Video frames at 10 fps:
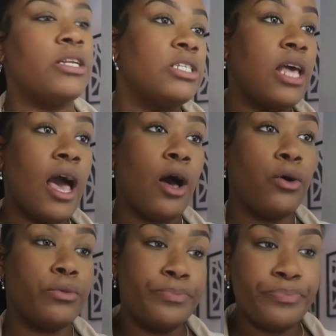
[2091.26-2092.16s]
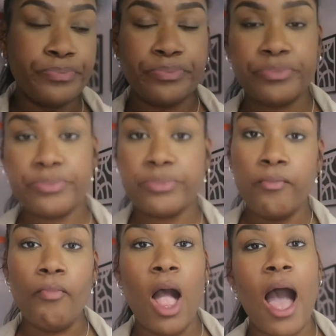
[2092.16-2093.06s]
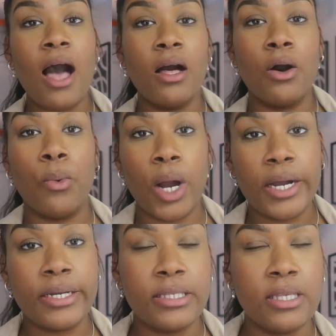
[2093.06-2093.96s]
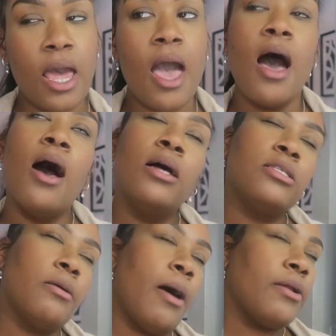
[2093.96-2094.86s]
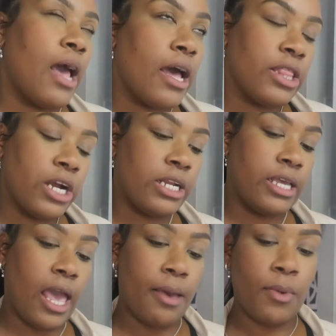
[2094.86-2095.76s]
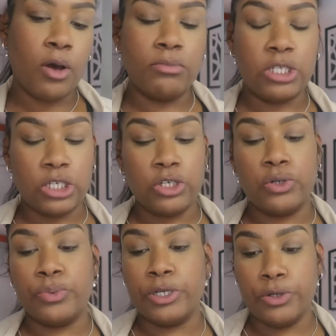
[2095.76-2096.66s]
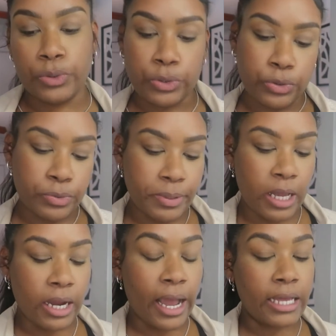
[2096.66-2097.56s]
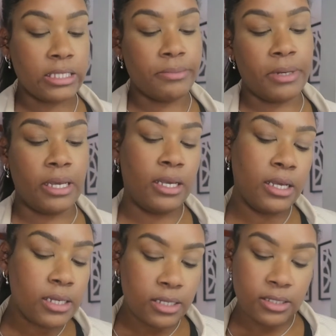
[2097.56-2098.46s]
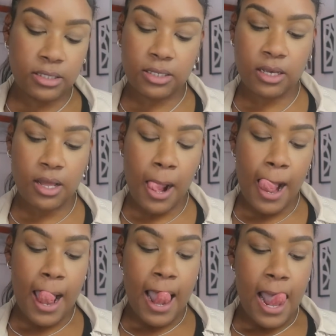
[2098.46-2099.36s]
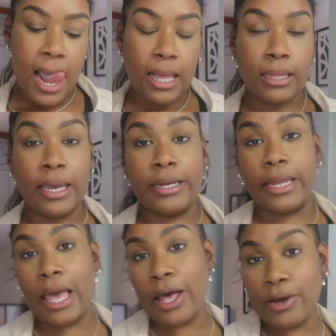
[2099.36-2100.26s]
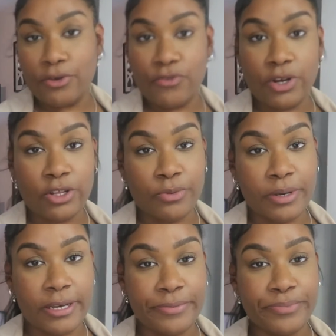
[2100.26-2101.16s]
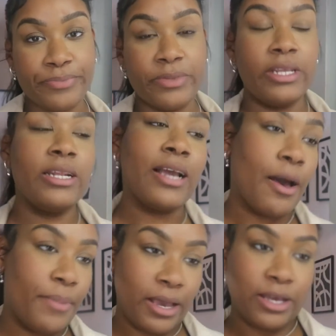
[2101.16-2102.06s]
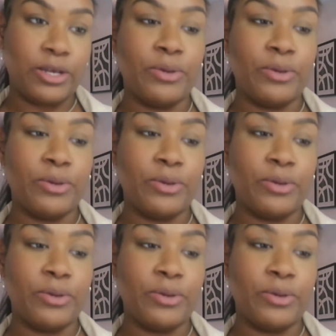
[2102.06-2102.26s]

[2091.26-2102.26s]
but I just got home. I uh, worked to about 9.30. Came home, chill, regroup, got something to eat lay down for a little bit then got back